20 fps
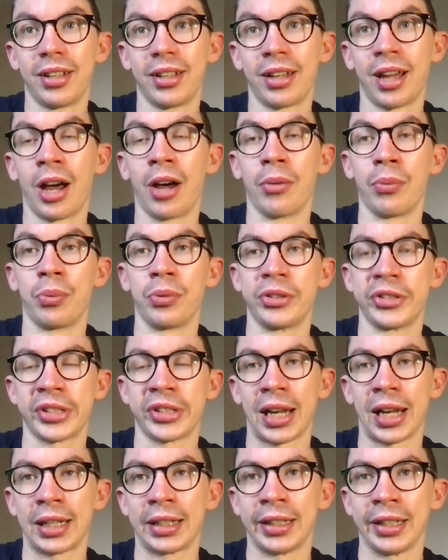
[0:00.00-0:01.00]

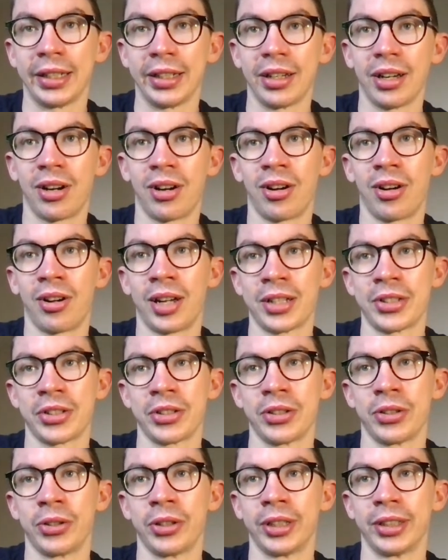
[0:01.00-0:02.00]
Solanke. Oh, that's
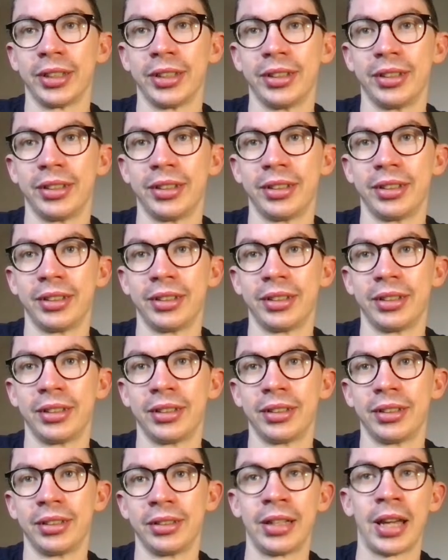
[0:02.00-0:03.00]
annoying.
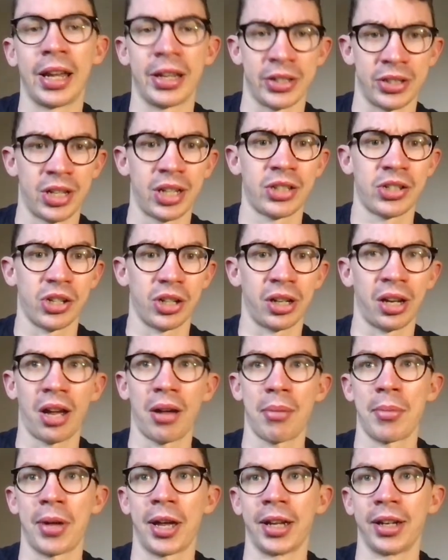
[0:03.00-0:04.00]
Yeah, stick to your
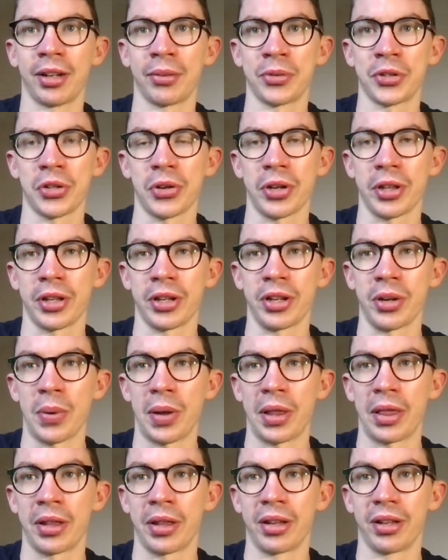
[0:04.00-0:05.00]
gut, mate. I'm sorry that you
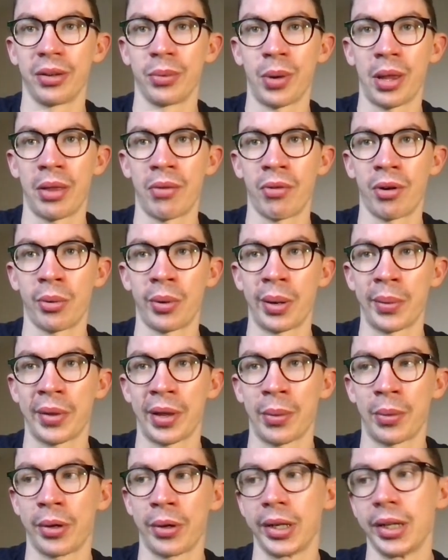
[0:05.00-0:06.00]
went the wrong way with
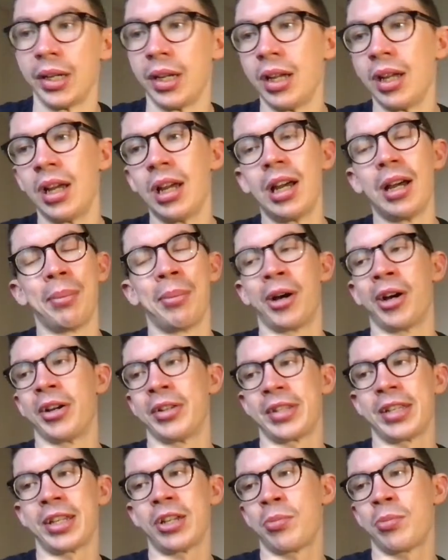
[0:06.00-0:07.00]
that one. My
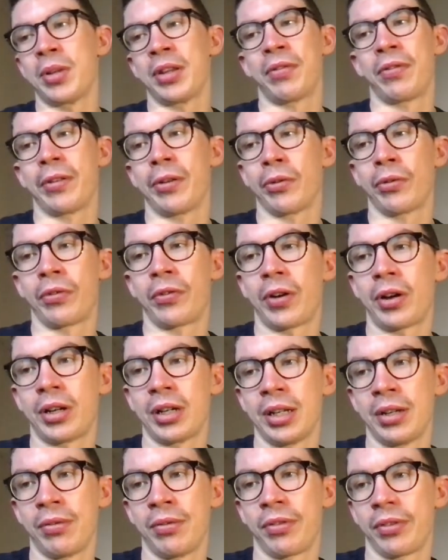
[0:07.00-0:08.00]
ideal midfield
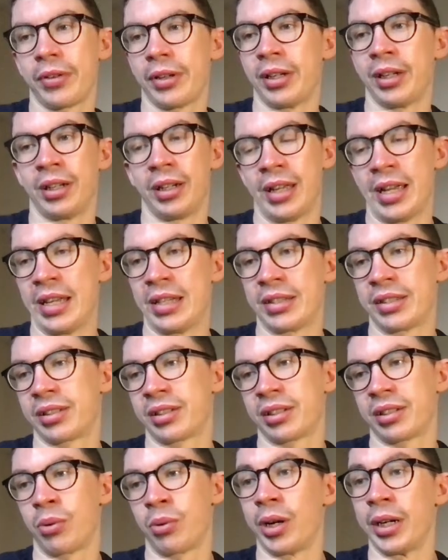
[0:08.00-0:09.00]
5, it's
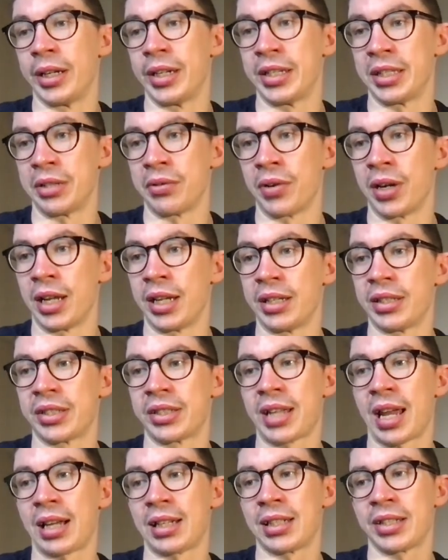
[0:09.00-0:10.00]
quite easy, really.
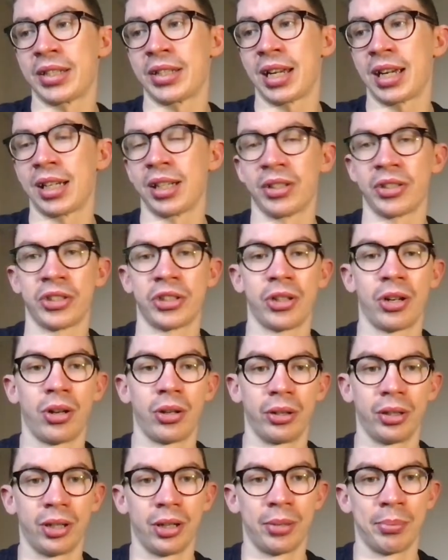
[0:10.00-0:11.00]
Salah, Saka,
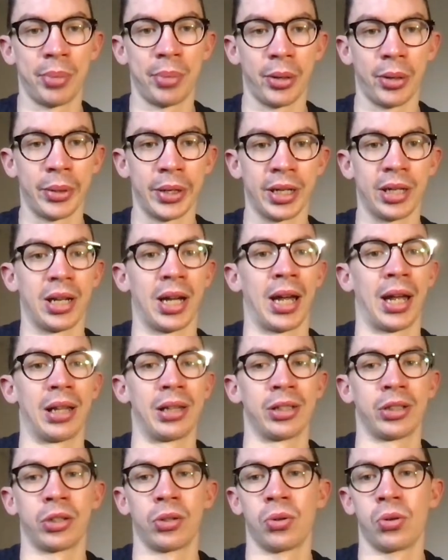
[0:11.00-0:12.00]
Son, Bowen,
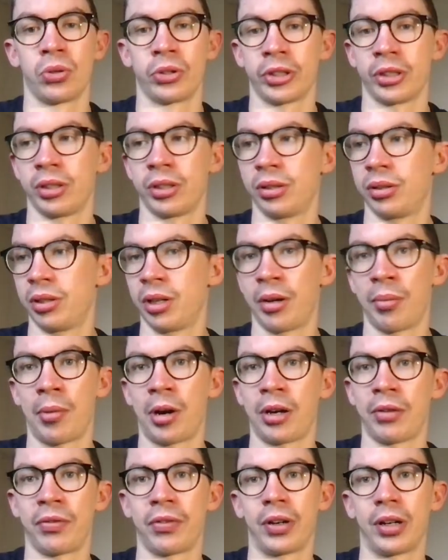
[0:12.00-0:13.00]
and Gordon are
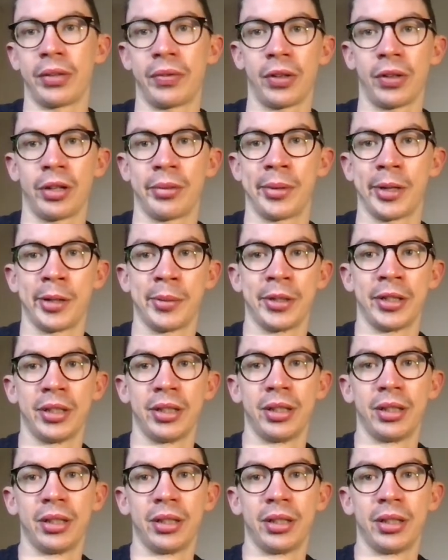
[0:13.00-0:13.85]
my 5 at the moment.